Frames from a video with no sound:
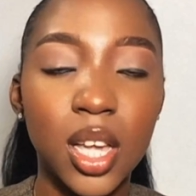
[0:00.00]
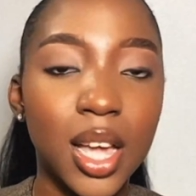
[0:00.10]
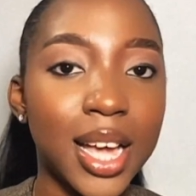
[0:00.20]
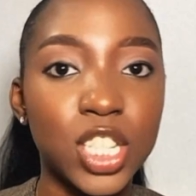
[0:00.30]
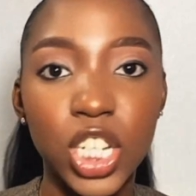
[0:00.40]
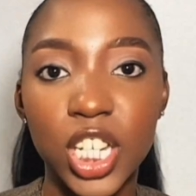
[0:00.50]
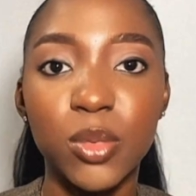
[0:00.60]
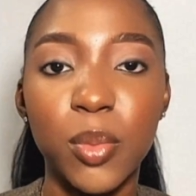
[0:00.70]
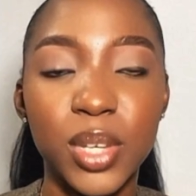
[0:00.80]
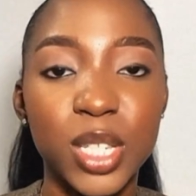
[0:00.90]
and change my
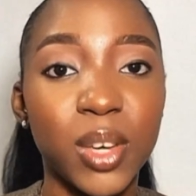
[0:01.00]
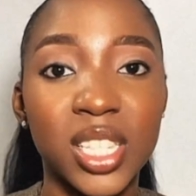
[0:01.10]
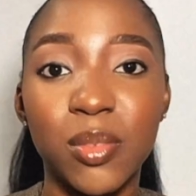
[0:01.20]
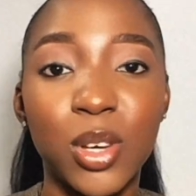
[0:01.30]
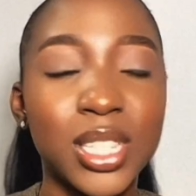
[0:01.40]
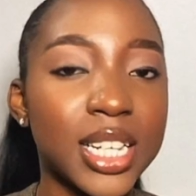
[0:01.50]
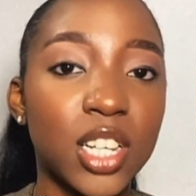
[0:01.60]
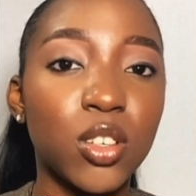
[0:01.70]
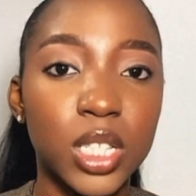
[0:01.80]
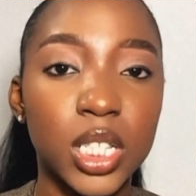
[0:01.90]
perspective, because at the end
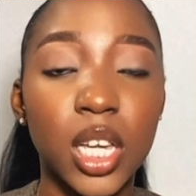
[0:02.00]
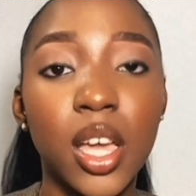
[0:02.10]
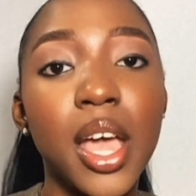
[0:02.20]
of the day,